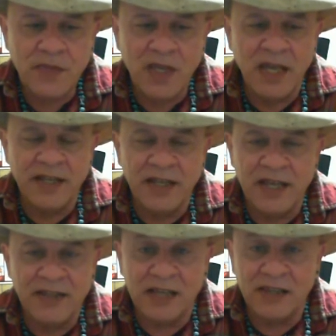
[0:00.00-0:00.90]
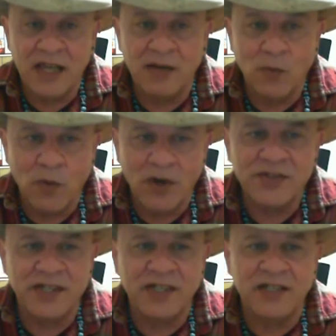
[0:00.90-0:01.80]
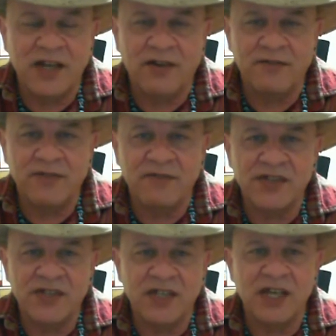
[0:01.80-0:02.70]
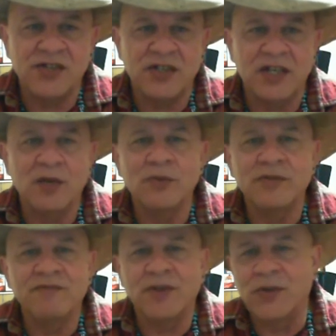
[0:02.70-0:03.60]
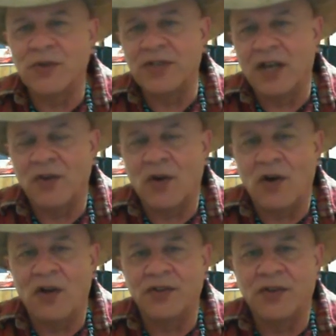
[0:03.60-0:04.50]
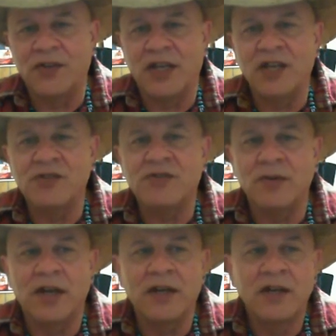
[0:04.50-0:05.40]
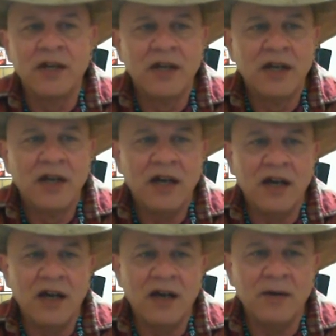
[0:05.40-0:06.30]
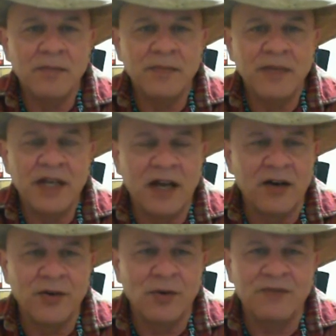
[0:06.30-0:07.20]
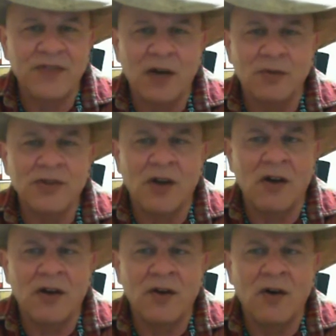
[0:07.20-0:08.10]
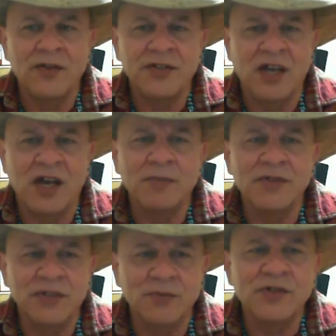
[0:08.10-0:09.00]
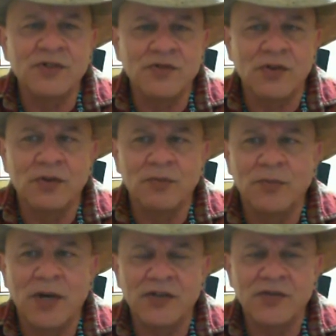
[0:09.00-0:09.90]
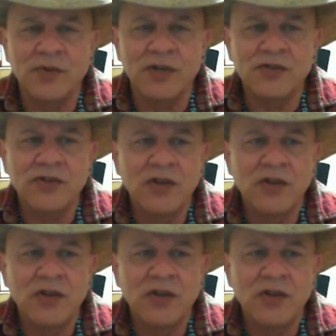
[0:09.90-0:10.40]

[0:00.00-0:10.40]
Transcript: and, and that light wasn't in the area of investigation. It was further down the hall near the entryway. Um, and I don't know if that was on all the time because it was controllable by a switch.